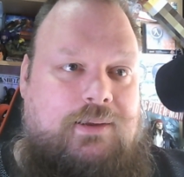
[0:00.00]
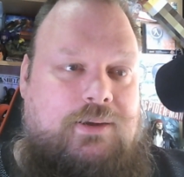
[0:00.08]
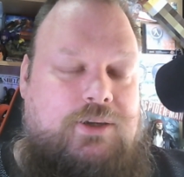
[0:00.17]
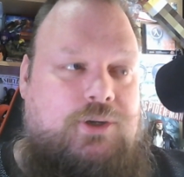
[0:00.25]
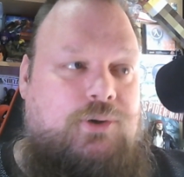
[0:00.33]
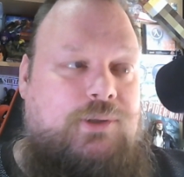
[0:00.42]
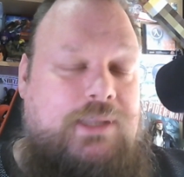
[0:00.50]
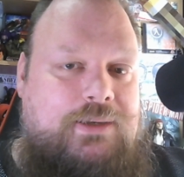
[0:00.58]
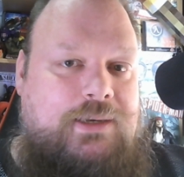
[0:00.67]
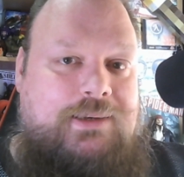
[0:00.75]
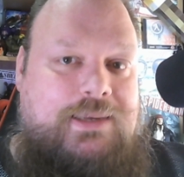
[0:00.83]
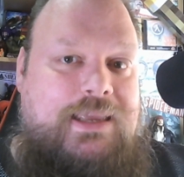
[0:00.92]
Surely you
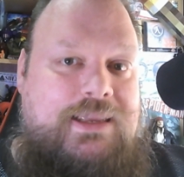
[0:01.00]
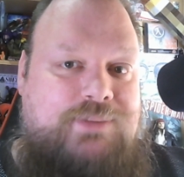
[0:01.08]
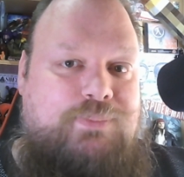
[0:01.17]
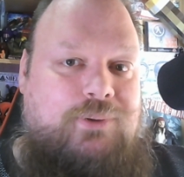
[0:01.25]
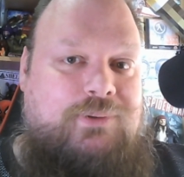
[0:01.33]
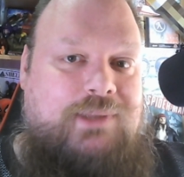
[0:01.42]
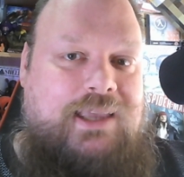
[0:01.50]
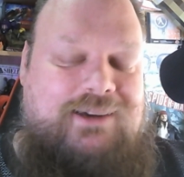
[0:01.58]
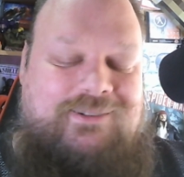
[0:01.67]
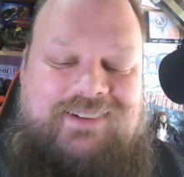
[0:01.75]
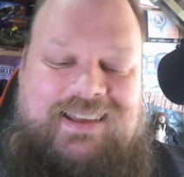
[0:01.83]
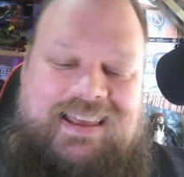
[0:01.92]
need a teaspoon
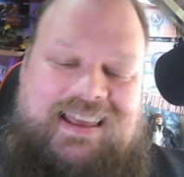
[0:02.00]
now."